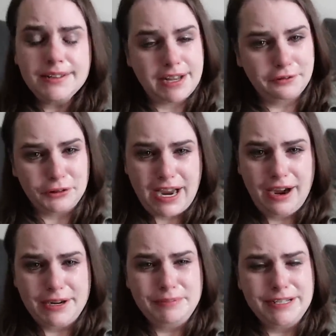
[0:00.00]
several
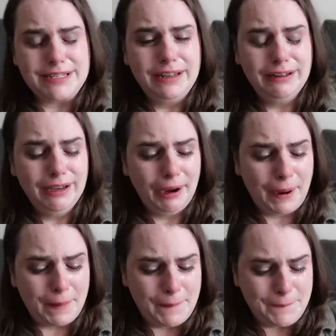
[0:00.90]
times
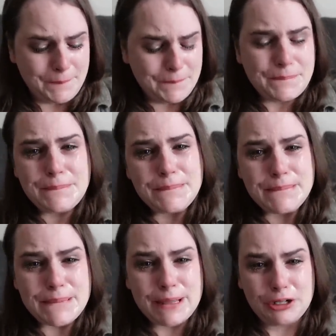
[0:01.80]
um,
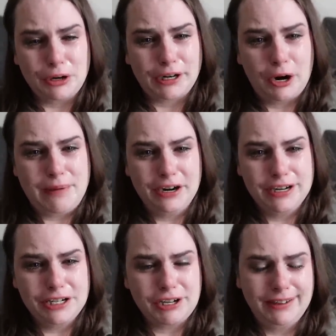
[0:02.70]
during our
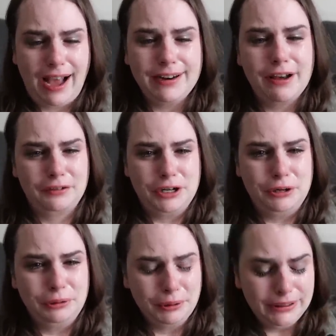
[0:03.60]
marriage, and I never
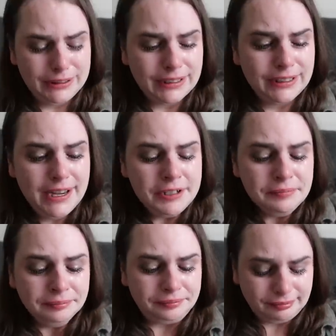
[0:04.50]
knew.
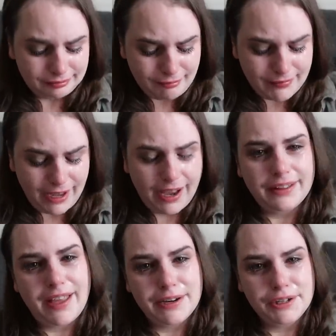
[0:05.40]

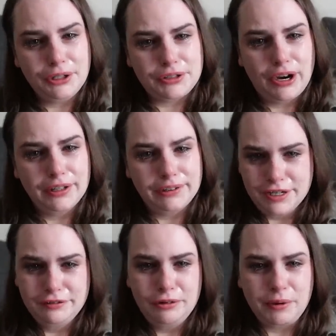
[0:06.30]
and that he could not
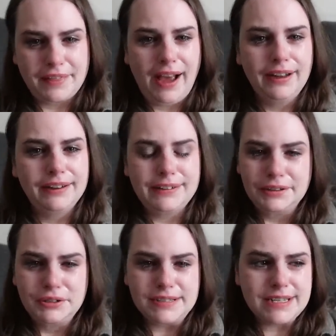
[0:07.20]
live with that
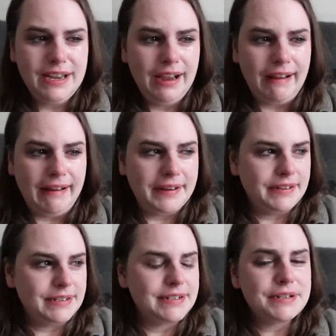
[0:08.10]
guilt,
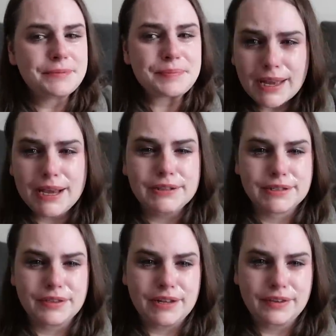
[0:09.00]
and he
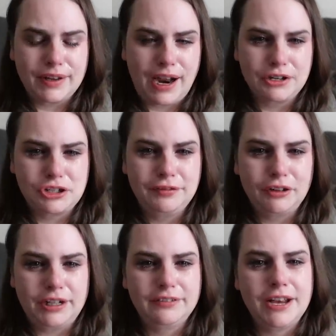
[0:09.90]
doesn't think that I should
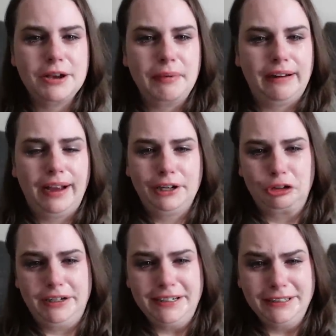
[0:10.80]
forgive him, and I
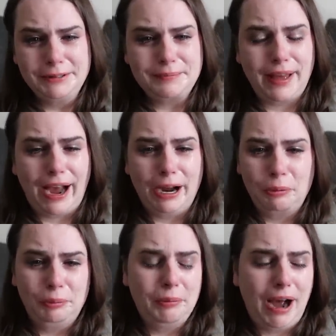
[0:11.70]
agree.
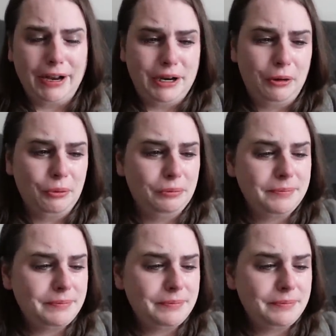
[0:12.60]
I, I don't.